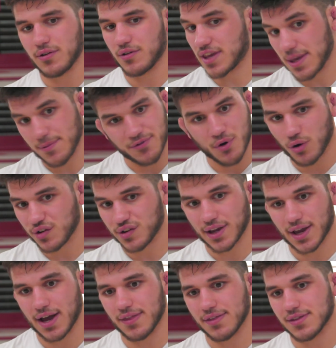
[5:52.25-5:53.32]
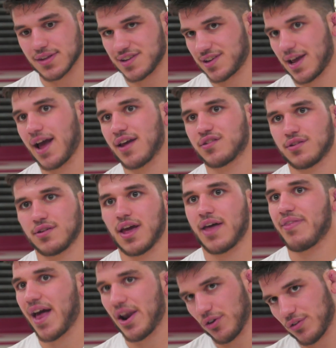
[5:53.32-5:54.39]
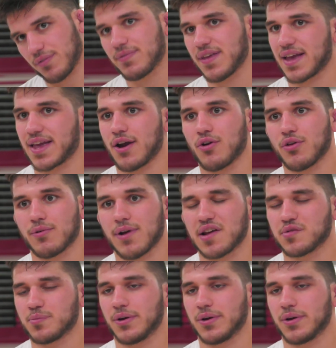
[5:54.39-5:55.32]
Keep focusing on these guys, and that'll take care of the rest.